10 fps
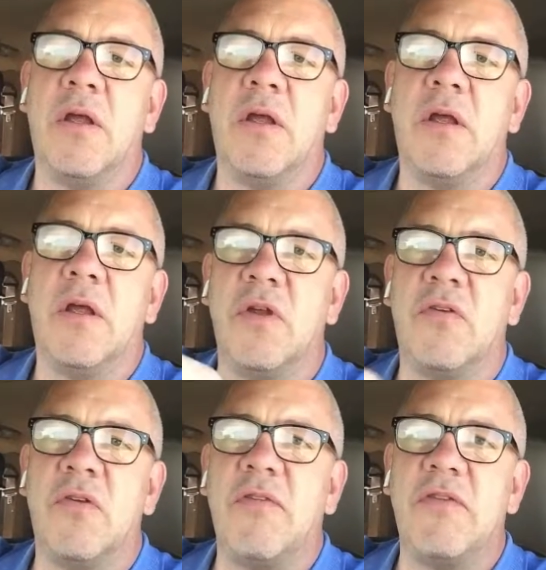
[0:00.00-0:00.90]
so
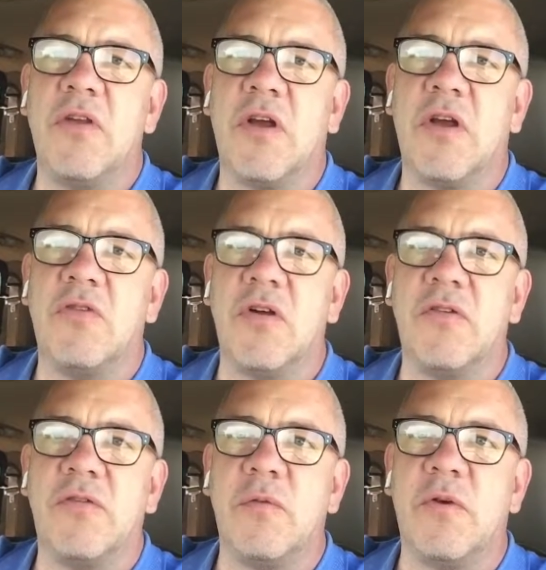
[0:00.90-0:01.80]
it's obviously not going to
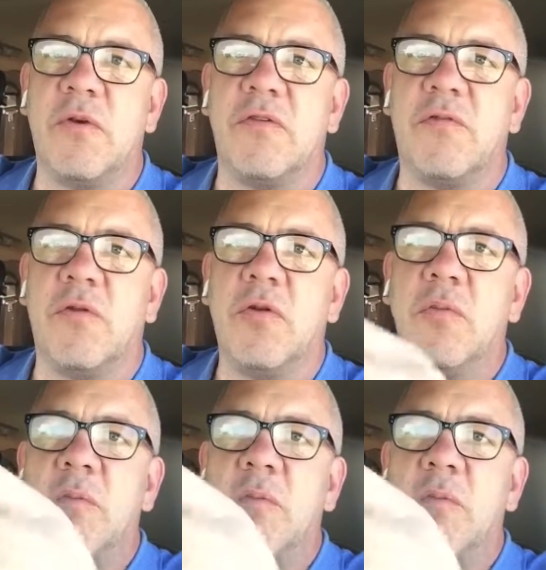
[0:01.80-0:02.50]
charge this one because it's full,